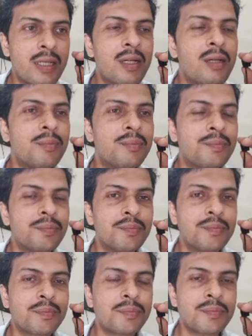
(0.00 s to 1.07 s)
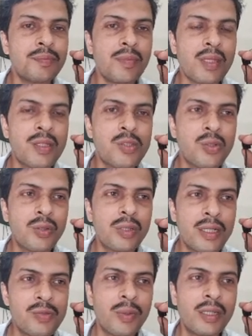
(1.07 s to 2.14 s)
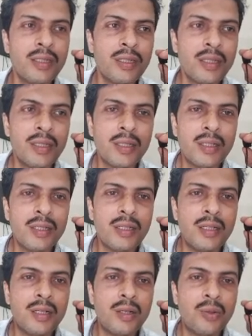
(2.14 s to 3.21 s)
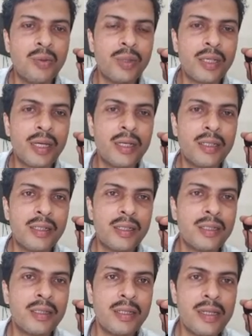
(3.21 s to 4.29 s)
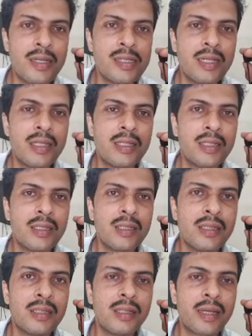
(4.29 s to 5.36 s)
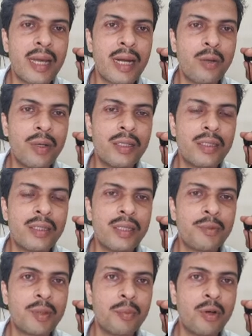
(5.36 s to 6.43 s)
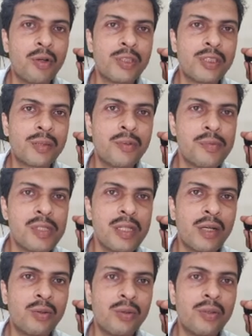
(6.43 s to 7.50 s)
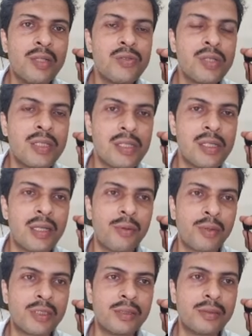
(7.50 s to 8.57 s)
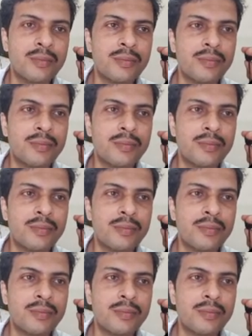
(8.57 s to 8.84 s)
signal. So that is why we can easily calculate the depth of modulation from CRO using this equation.